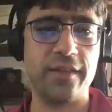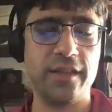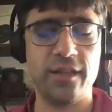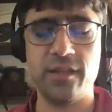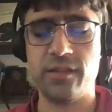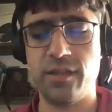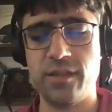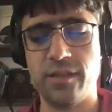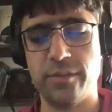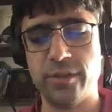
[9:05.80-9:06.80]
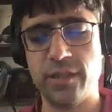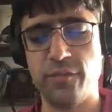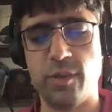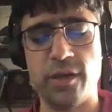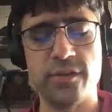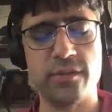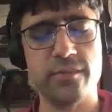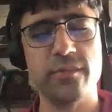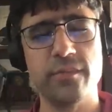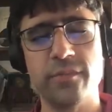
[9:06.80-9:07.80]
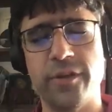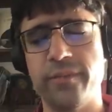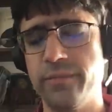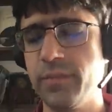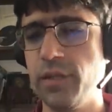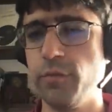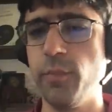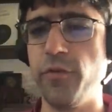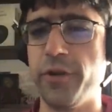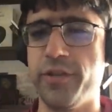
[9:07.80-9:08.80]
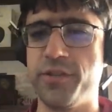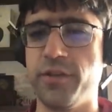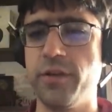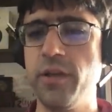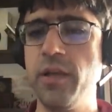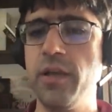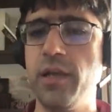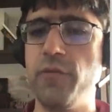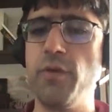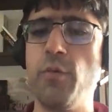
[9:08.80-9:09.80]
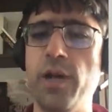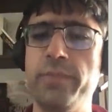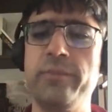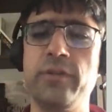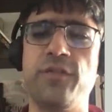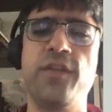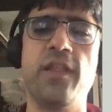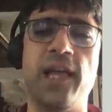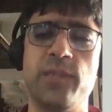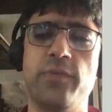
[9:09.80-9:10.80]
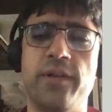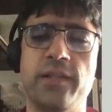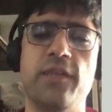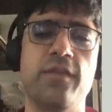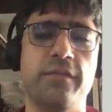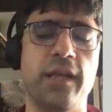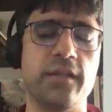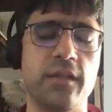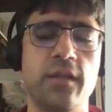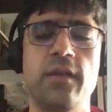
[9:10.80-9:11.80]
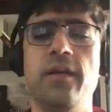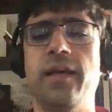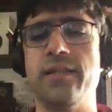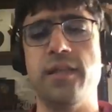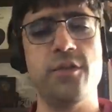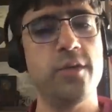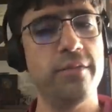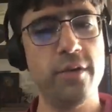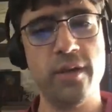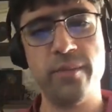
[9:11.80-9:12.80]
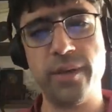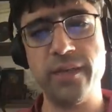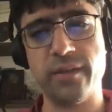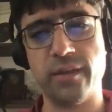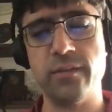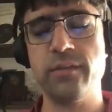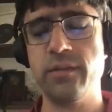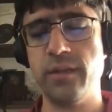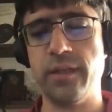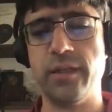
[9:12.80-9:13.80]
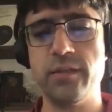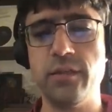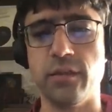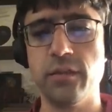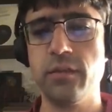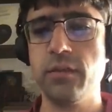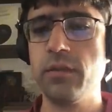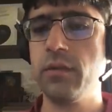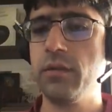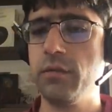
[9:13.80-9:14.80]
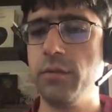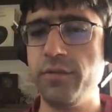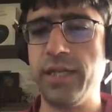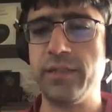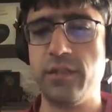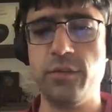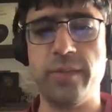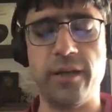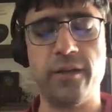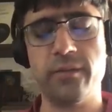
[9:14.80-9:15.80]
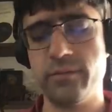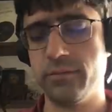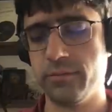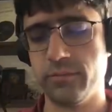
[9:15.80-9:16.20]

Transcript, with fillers: I think these, these numbers give pause, right? Give room for concern. If we want people to feel as productive in Rust as they do in, in Python, and I do, we've got to do better.